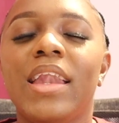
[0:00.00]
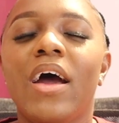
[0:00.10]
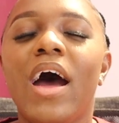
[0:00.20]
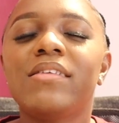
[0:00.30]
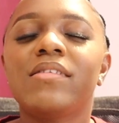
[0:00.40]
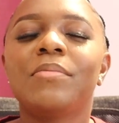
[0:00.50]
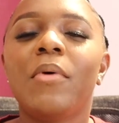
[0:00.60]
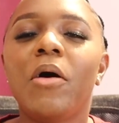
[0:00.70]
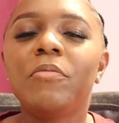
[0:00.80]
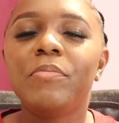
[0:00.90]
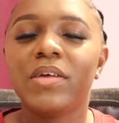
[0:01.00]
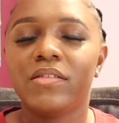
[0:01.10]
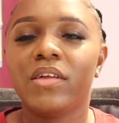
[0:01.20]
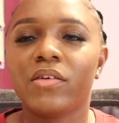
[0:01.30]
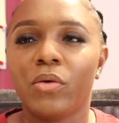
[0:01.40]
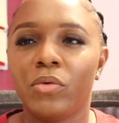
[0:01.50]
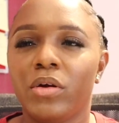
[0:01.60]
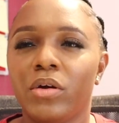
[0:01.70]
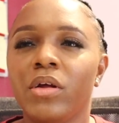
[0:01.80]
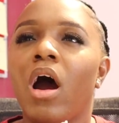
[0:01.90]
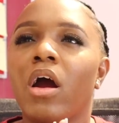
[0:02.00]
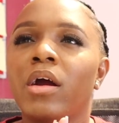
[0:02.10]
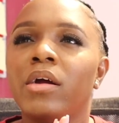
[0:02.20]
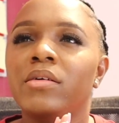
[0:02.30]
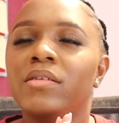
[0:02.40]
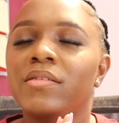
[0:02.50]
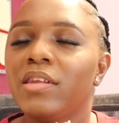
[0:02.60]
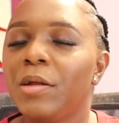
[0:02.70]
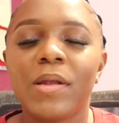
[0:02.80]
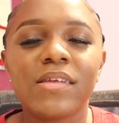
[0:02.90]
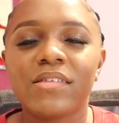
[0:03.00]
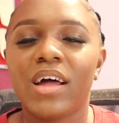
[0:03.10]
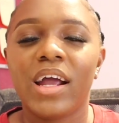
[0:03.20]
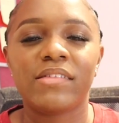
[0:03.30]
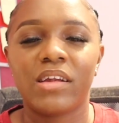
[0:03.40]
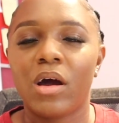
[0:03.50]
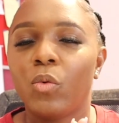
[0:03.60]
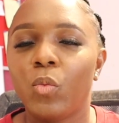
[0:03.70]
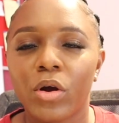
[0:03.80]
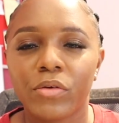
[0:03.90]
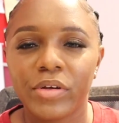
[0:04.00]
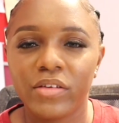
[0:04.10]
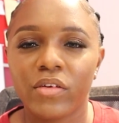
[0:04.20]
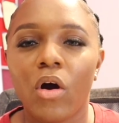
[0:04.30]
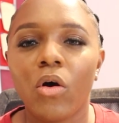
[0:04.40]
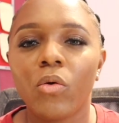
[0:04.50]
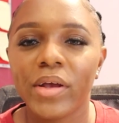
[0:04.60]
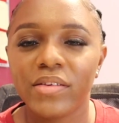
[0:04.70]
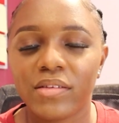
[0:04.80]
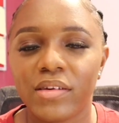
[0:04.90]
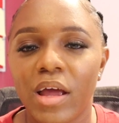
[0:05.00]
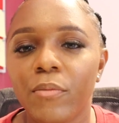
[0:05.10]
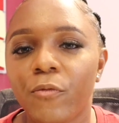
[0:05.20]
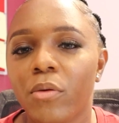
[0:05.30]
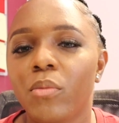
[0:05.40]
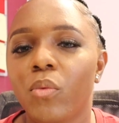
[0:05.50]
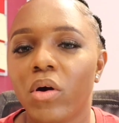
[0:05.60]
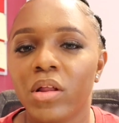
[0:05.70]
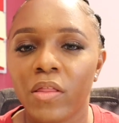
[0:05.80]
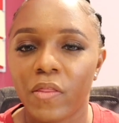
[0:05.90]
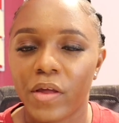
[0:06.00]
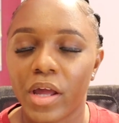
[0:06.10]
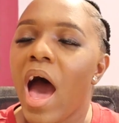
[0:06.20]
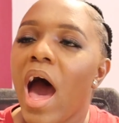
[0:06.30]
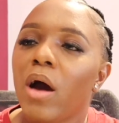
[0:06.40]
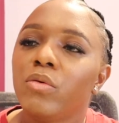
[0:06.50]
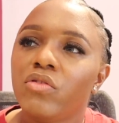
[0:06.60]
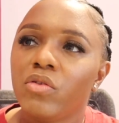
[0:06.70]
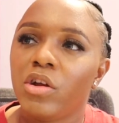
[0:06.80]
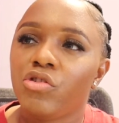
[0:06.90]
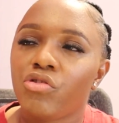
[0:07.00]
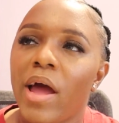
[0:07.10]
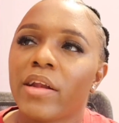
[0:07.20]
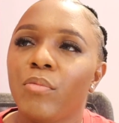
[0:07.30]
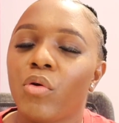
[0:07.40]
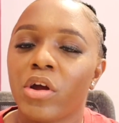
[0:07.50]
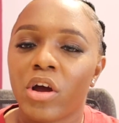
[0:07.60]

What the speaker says: Now, as a small business owner, our sleepless nights and our worries always stem from one thing: how to attract more